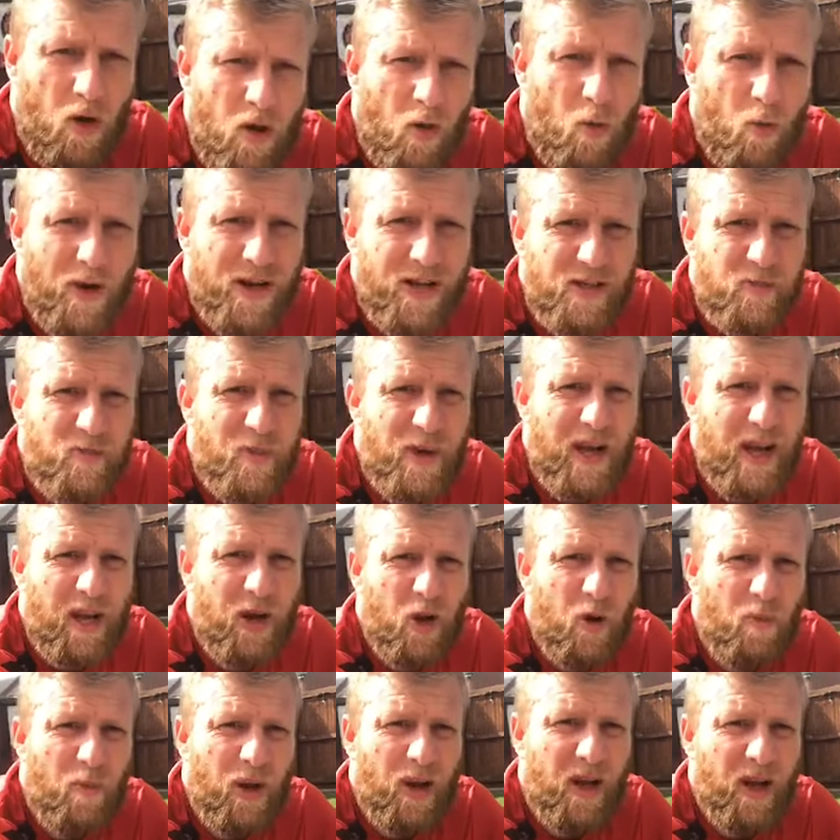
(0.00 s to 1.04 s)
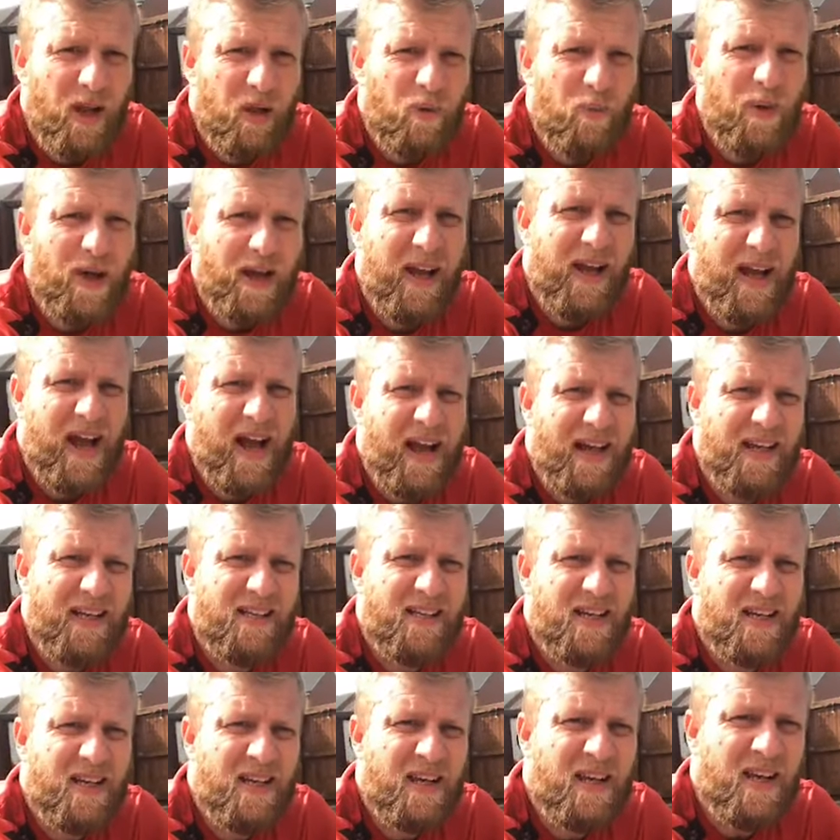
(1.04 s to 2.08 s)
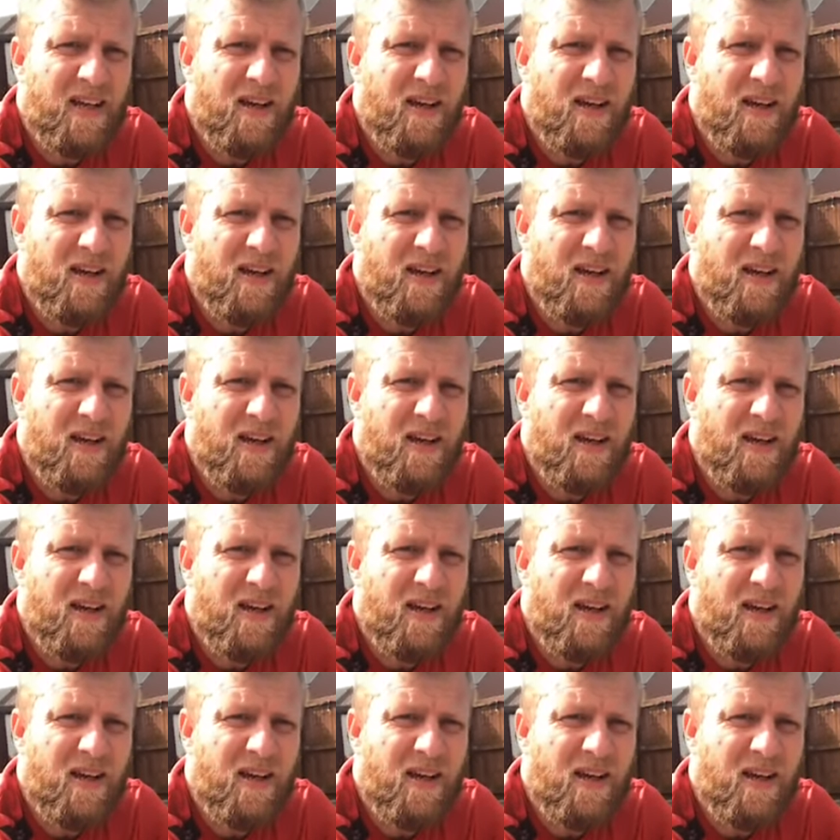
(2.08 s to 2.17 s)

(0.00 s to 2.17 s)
the wind's picking up a little bit, guys.